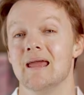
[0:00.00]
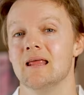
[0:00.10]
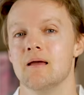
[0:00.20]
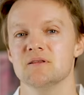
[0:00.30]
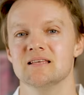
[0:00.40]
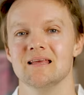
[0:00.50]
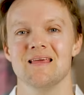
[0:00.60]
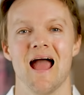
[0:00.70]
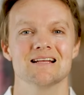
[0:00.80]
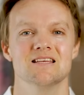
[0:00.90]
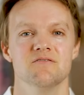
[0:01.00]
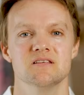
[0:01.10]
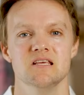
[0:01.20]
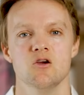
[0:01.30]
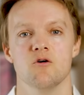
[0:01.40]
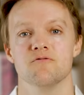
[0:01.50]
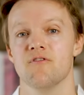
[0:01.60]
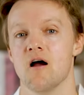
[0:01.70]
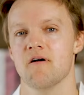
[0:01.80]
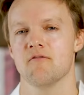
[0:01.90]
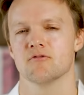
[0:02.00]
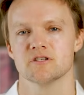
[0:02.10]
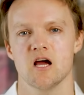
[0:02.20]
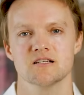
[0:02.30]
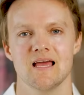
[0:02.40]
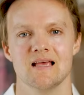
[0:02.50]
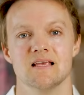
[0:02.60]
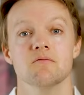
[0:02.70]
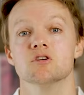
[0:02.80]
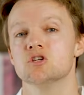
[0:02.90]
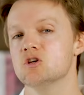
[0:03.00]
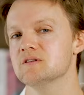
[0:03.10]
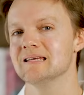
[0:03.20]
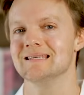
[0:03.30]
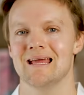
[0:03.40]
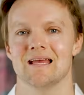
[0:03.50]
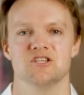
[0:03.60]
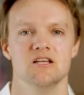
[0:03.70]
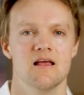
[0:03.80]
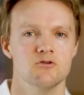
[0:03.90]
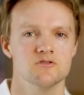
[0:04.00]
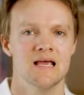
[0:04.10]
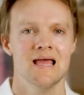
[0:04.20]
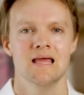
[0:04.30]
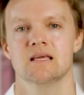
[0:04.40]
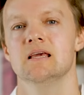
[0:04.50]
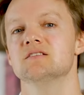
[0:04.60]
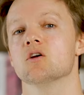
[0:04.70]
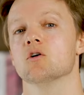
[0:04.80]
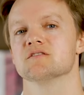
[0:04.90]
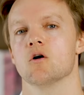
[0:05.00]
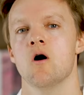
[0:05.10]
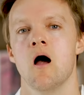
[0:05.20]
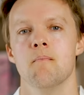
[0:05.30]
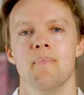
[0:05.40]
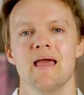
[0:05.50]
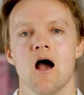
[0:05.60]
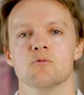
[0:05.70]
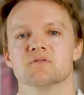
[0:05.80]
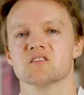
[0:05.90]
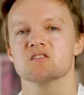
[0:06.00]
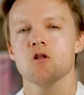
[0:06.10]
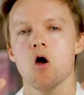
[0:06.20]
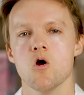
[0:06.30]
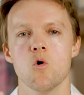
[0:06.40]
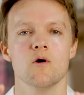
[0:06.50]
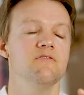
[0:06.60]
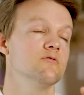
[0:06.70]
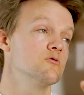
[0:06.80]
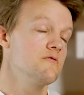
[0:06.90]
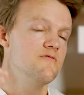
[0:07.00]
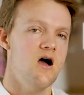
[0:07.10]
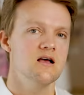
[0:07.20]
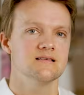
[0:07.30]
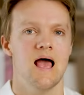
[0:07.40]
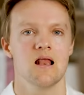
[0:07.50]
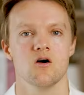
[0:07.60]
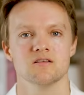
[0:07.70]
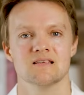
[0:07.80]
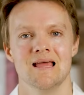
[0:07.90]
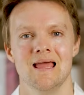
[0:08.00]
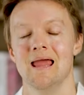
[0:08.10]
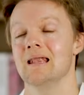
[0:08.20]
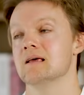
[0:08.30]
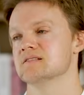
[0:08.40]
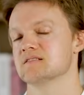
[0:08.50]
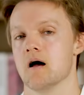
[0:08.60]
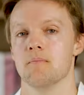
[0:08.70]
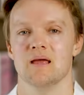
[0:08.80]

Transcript: inhibiting the activity of 5-alpha reductase and reducing DHT levels, ketoconazole may help to slow or even reverse hair loss in some